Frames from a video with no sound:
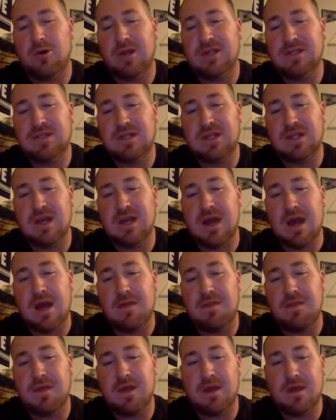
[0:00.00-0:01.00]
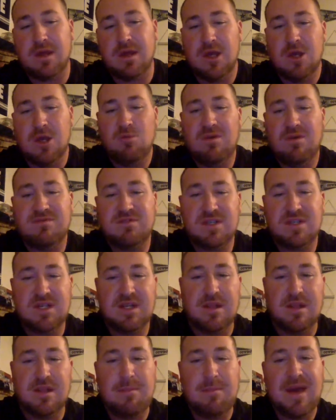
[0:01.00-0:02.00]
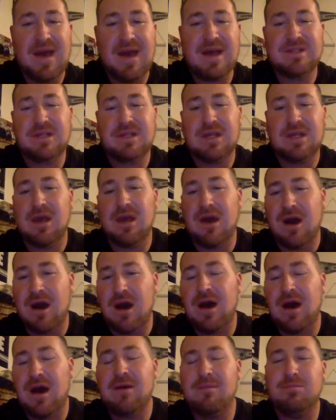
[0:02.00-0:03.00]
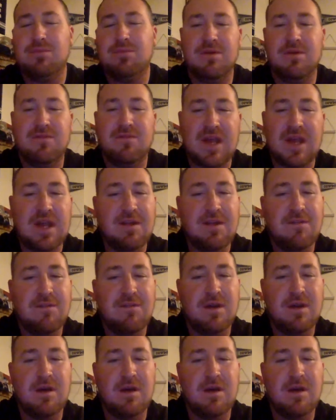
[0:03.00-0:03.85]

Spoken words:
And he's a guy that we've seen in the past get hot, put 40